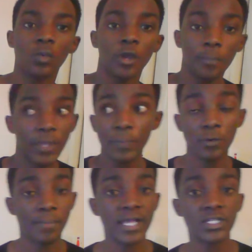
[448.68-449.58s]
where
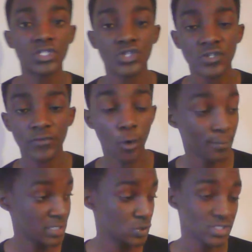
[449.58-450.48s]
people are being
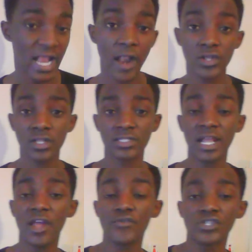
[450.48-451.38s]
transformed into
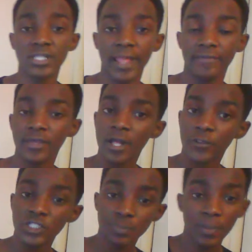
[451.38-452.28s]
salary slave.
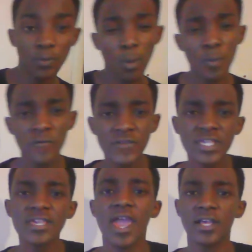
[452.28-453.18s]
These people are
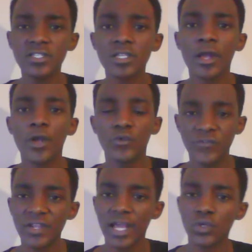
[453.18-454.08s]
moving, yes. You
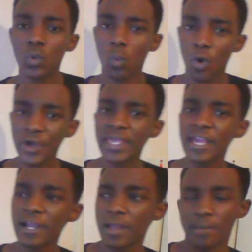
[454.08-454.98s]
feel like you're
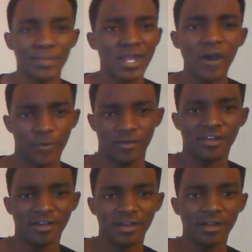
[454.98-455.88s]
walking, but now
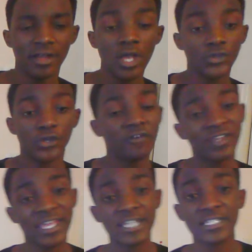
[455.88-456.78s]
you're not
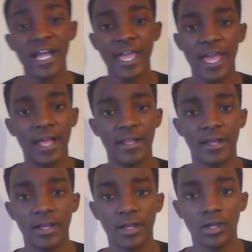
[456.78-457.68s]
even getting ahead.
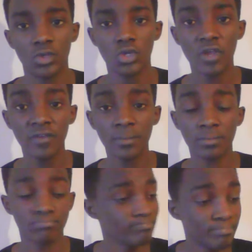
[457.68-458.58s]
You're not even
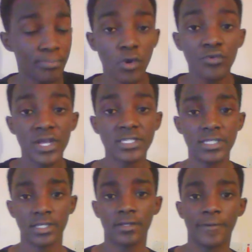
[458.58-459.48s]

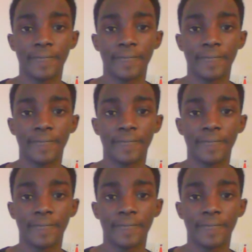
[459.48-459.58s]
progressing.